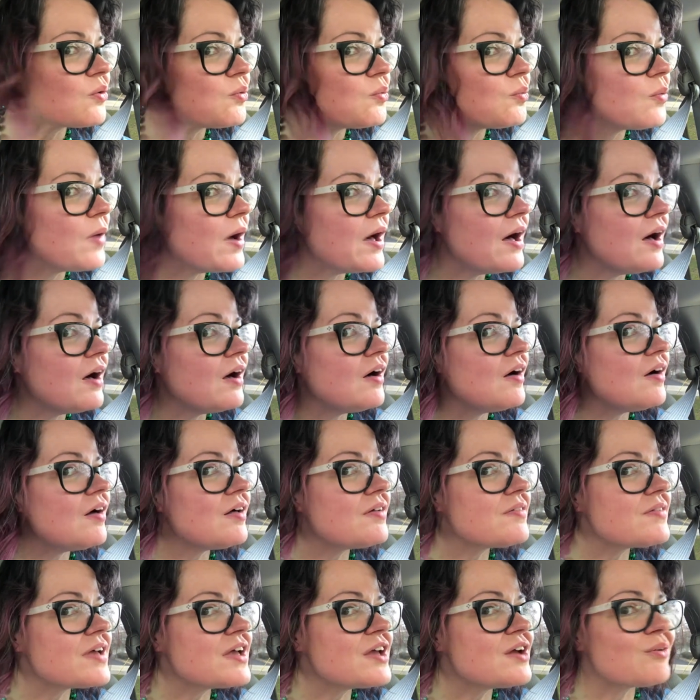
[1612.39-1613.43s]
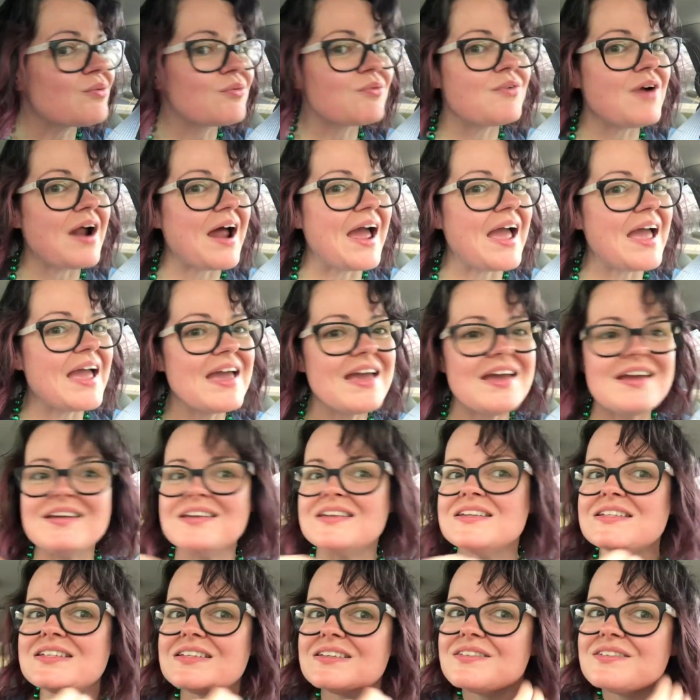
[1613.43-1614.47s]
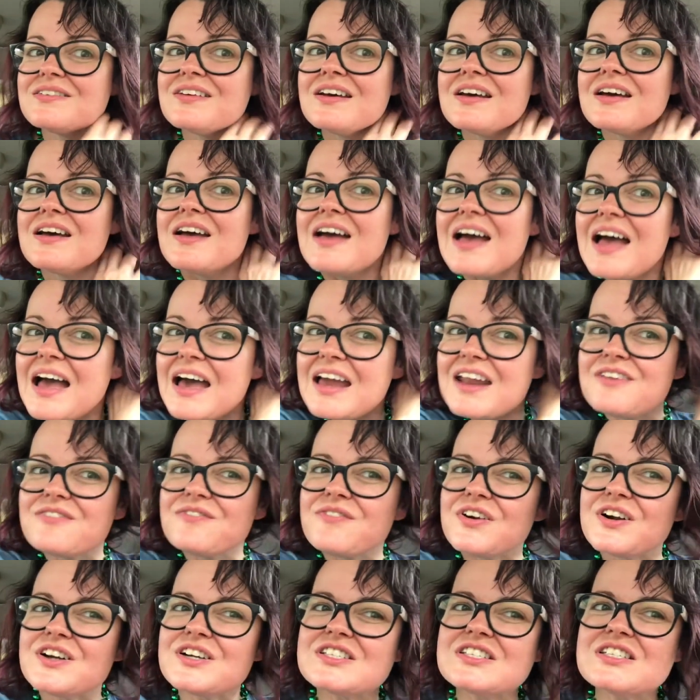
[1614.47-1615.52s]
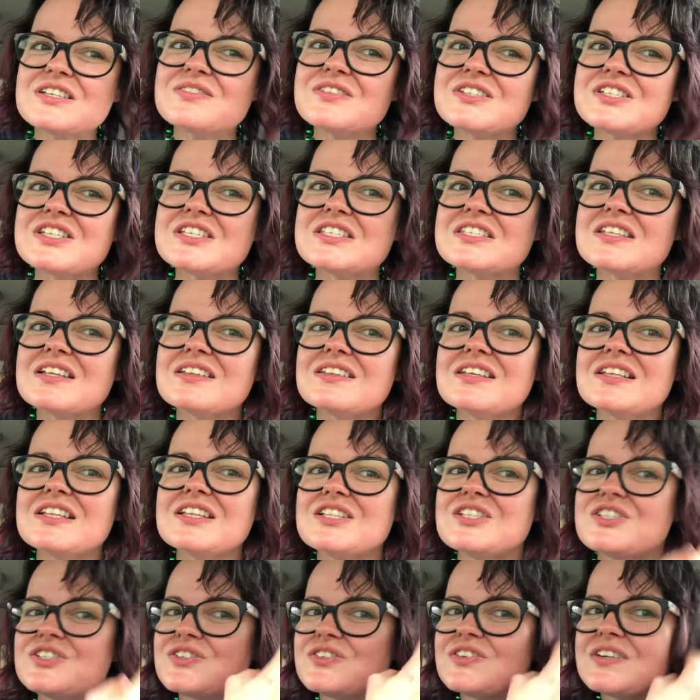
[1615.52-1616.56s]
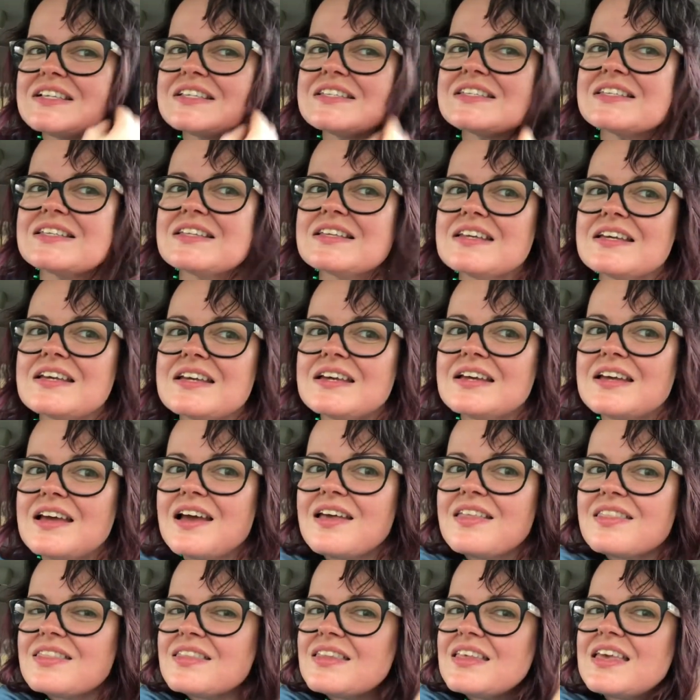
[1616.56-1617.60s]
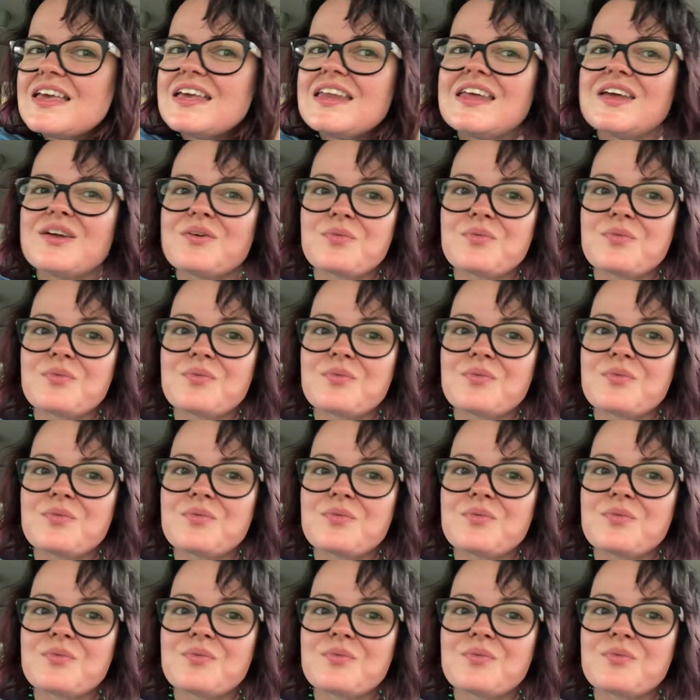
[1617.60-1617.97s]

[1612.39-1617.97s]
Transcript: Well, it rained, and at first it was just a little drizzly, and then it